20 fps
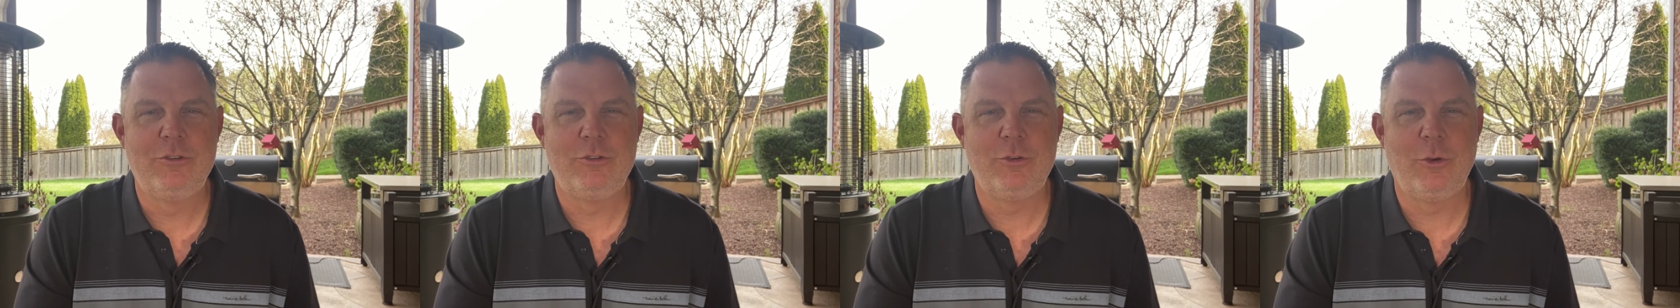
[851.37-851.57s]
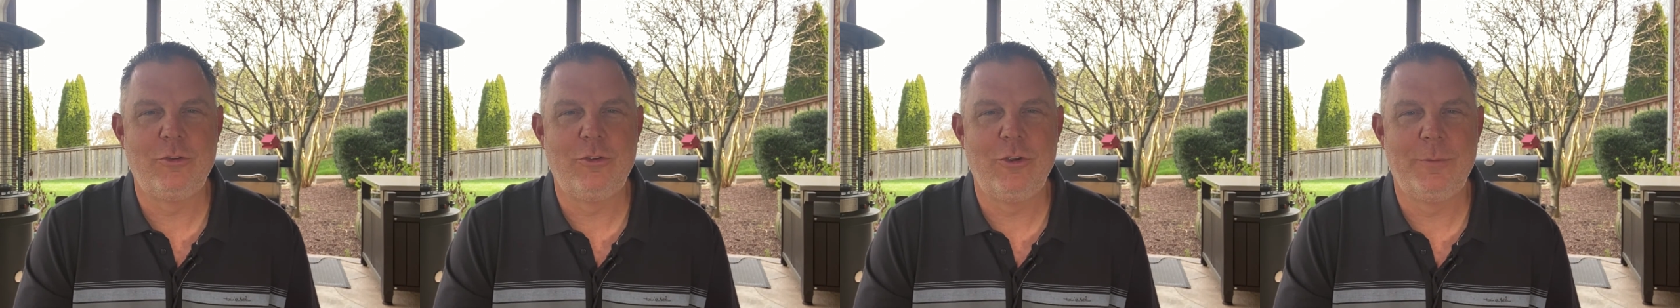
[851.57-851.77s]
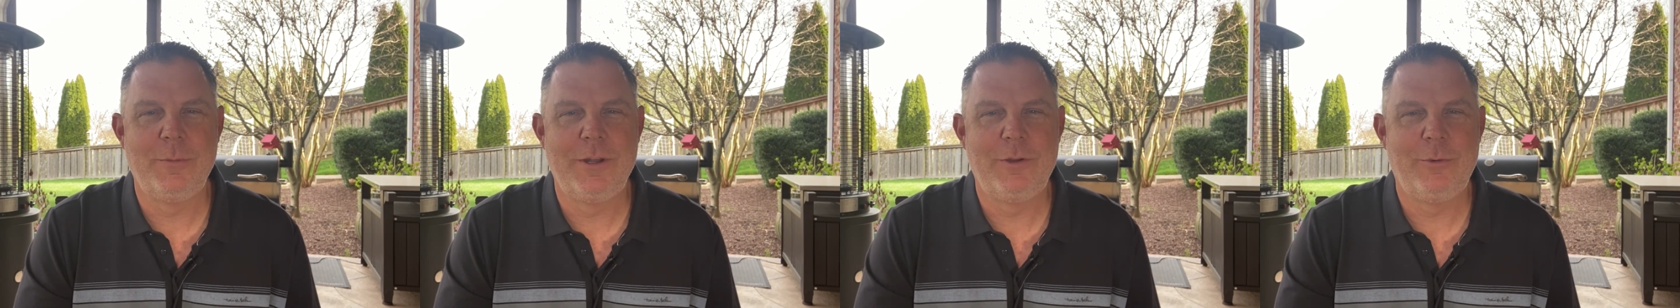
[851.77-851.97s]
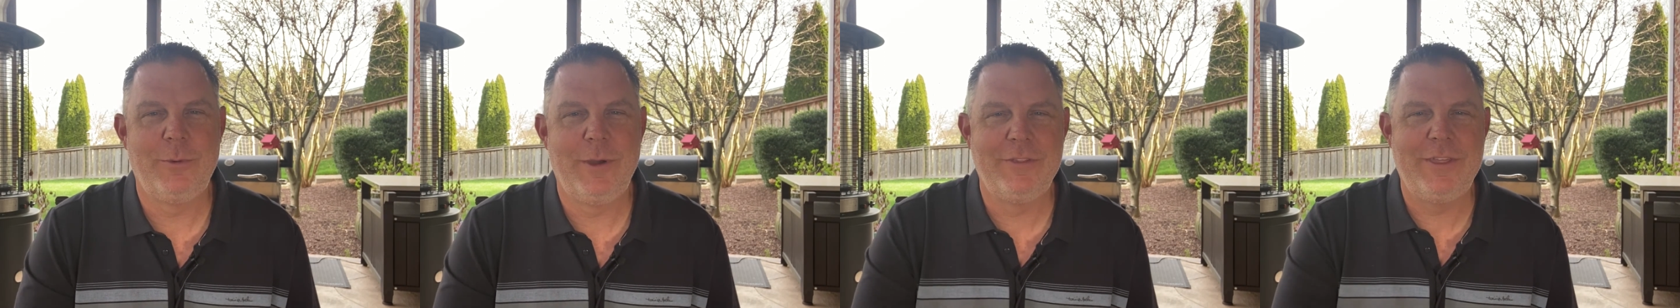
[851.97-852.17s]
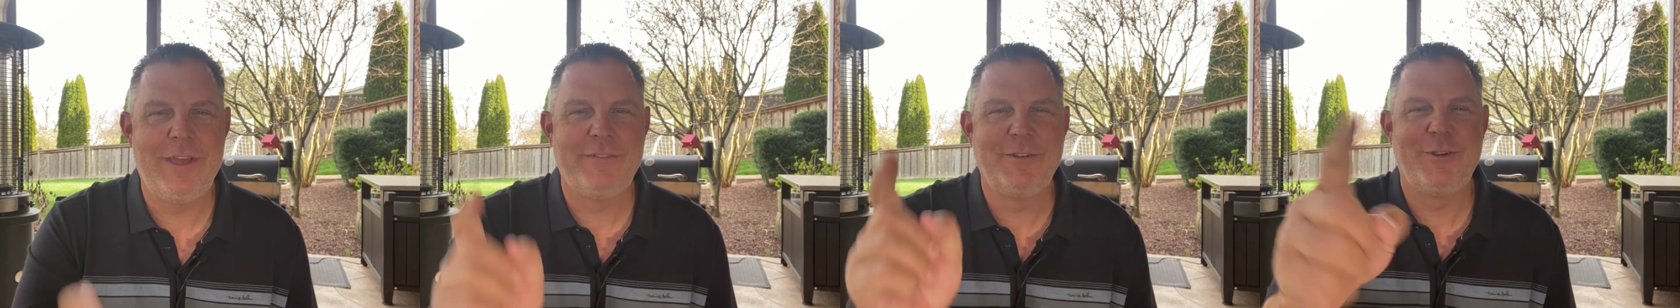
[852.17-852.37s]
Short-Term Rental
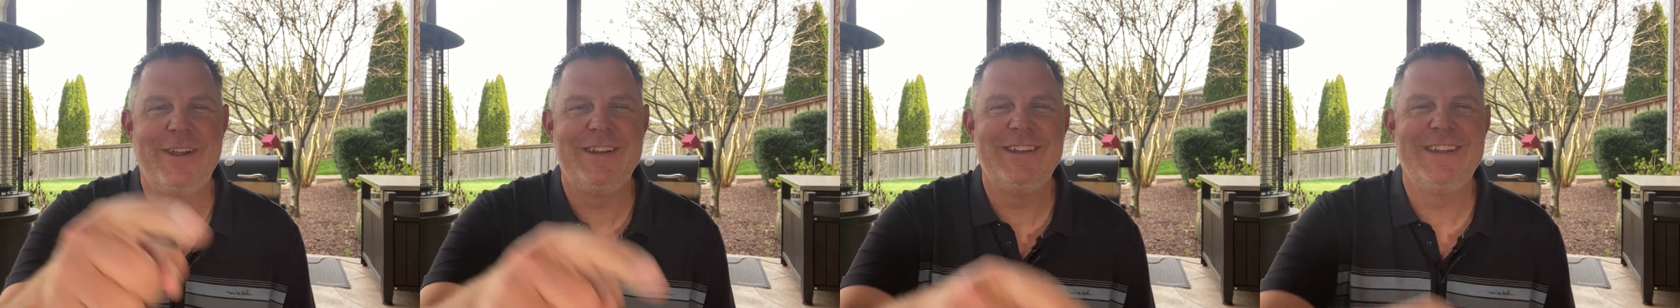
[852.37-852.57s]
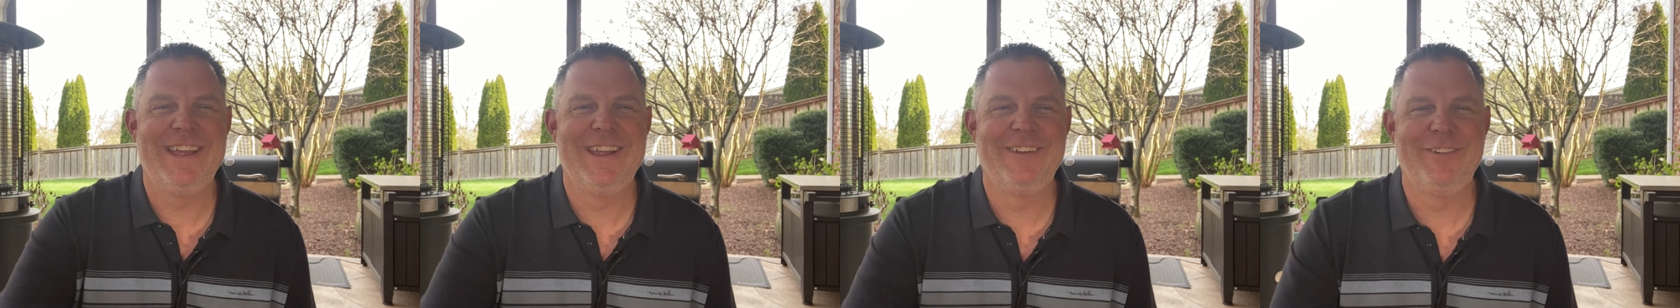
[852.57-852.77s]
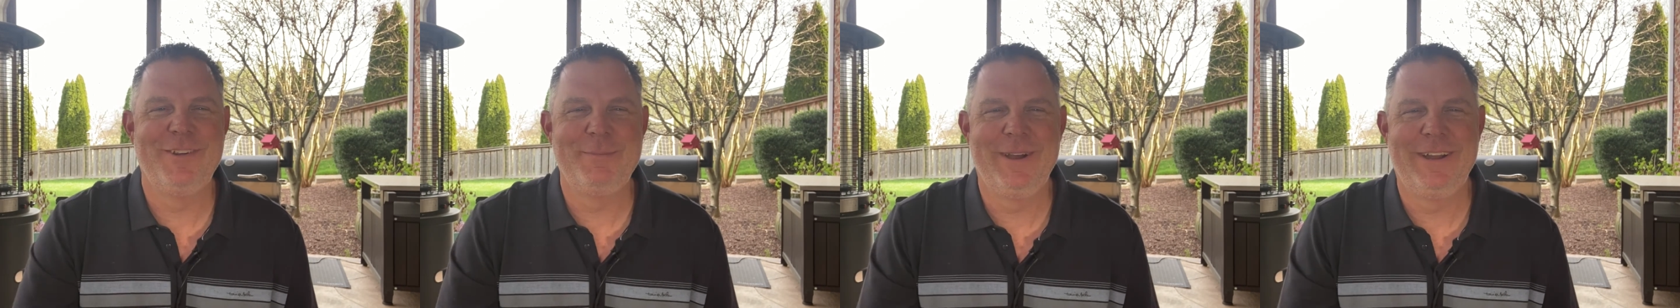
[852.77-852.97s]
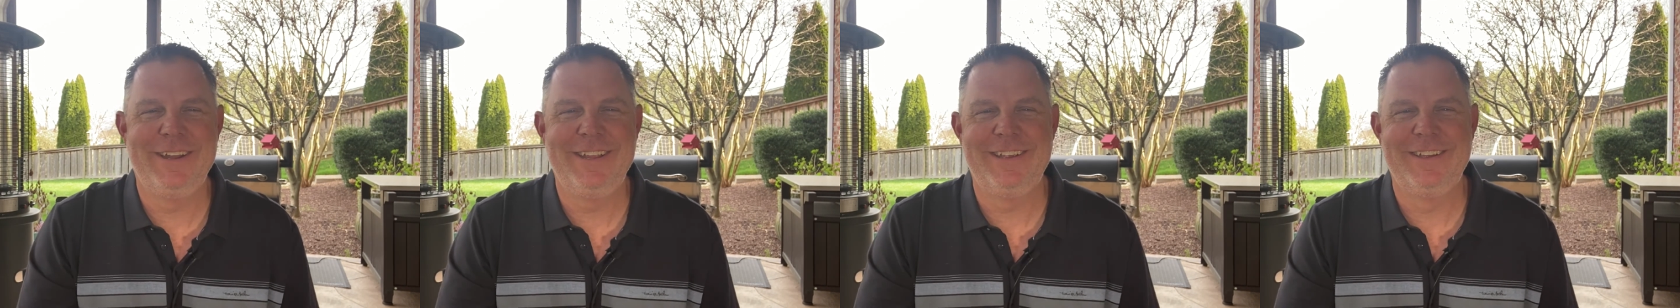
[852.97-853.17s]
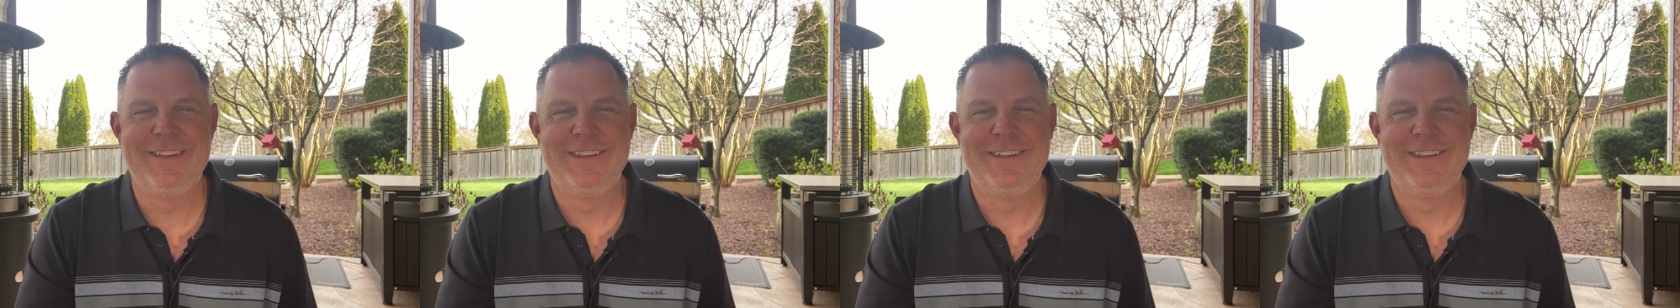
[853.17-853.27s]
Wealth. Have a great day, everybody.